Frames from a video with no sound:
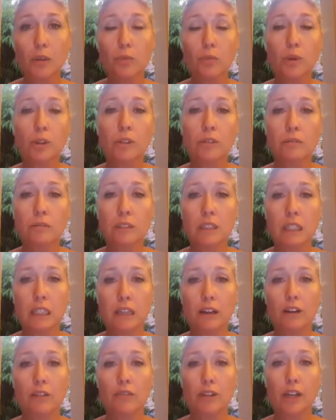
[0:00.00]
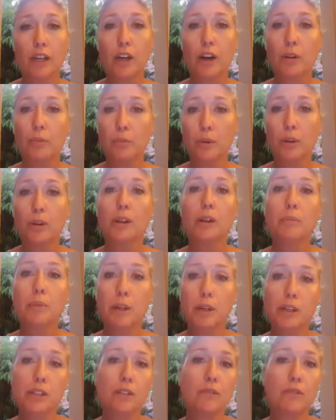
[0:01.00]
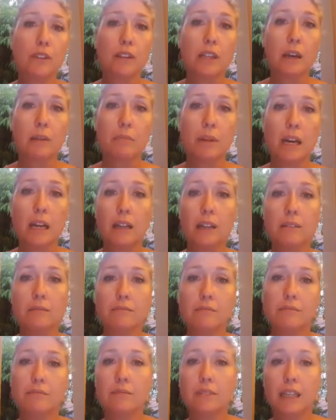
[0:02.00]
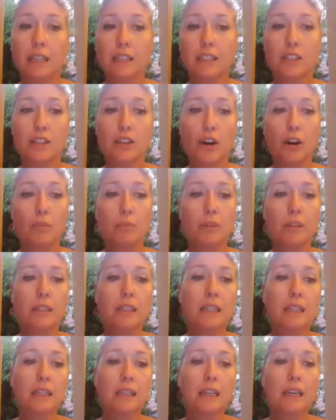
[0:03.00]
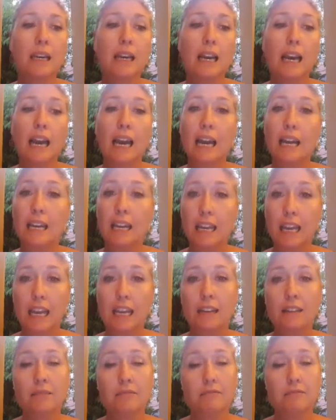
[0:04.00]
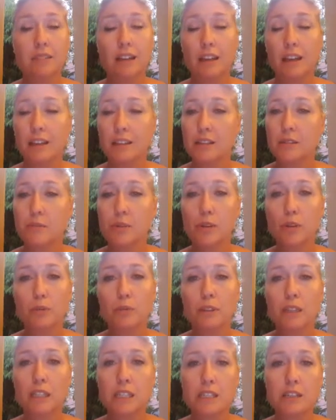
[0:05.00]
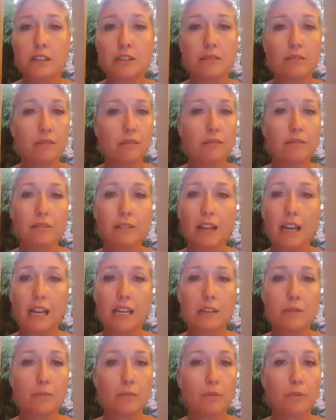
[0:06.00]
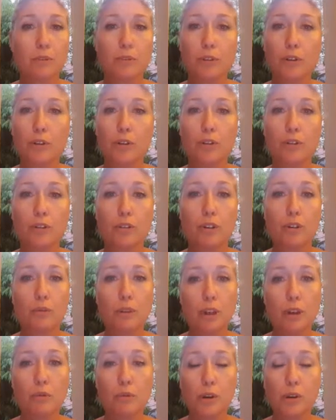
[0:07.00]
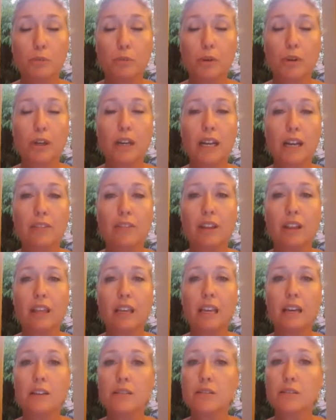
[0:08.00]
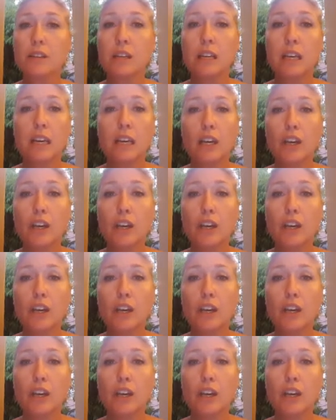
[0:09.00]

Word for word: will click on a video purely because of the thumbnail at the top. And again, as I'm sure Melissa has gone through with her workbook and everything else,